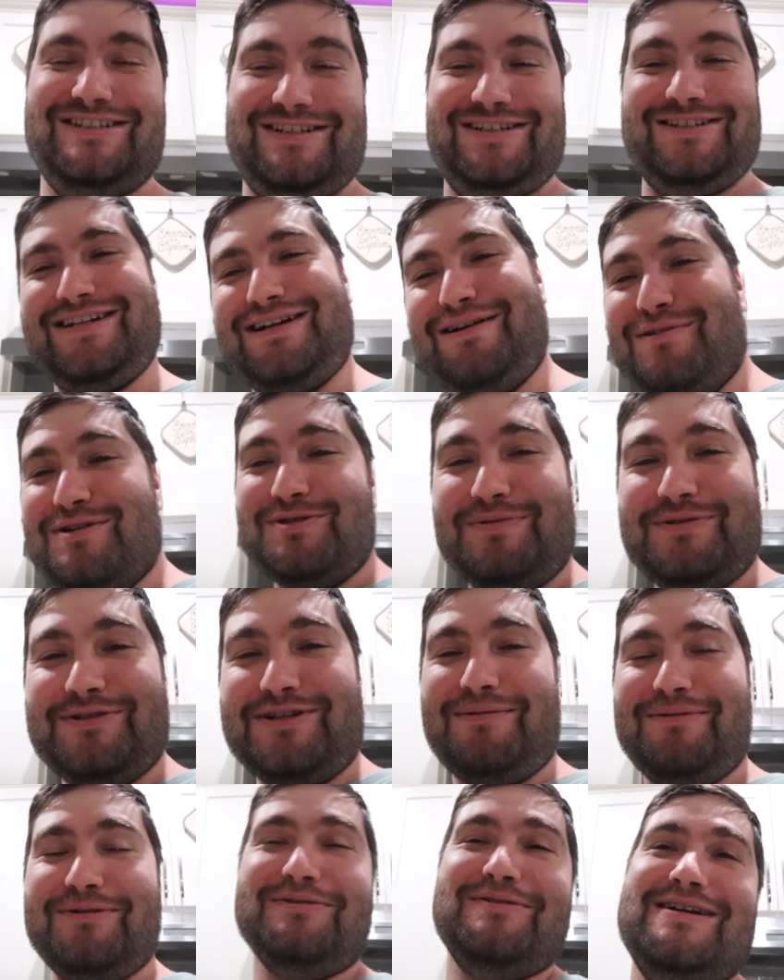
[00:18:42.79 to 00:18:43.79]
She's like, I want to spend
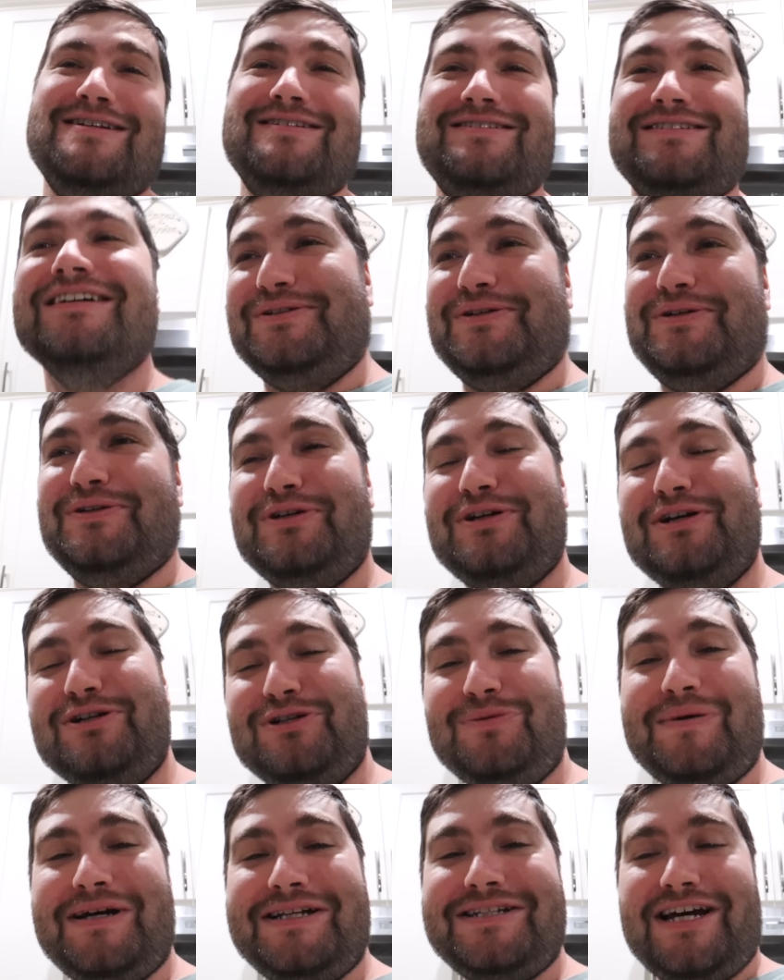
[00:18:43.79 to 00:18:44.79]
time with Grace. So they're gonna
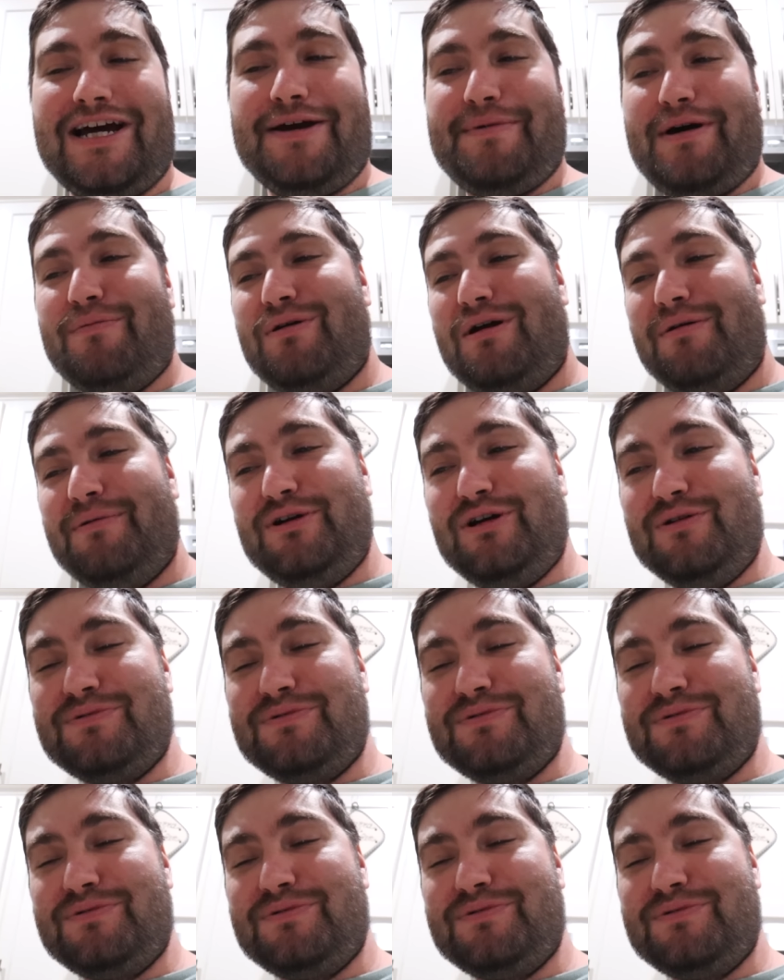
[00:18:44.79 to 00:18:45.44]
do bedtime. I'll probably go